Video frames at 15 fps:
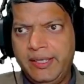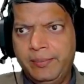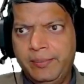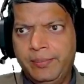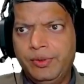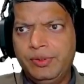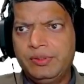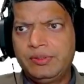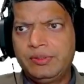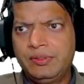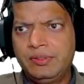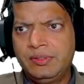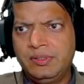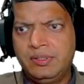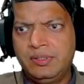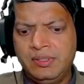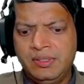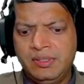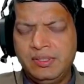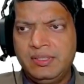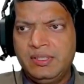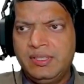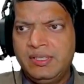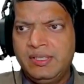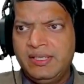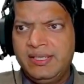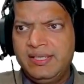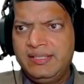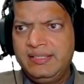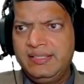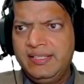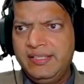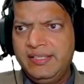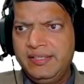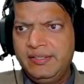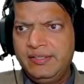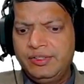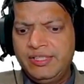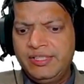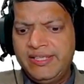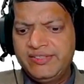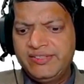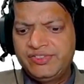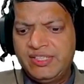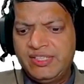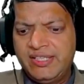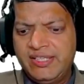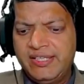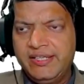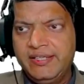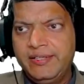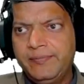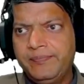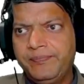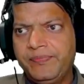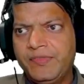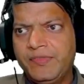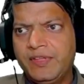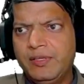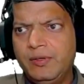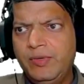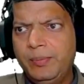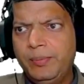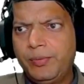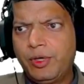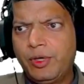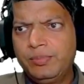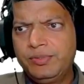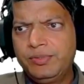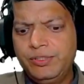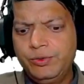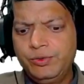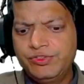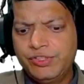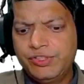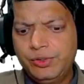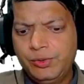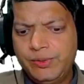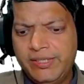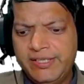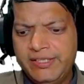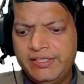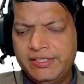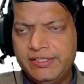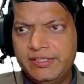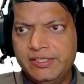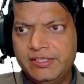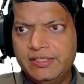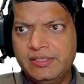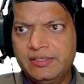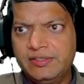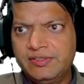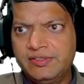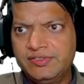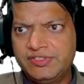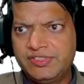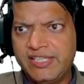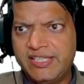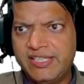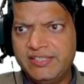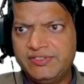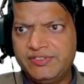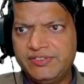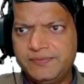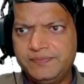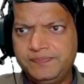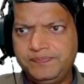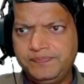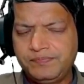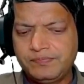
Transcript: input, and then on the next line we'll prompt the user to enter the size,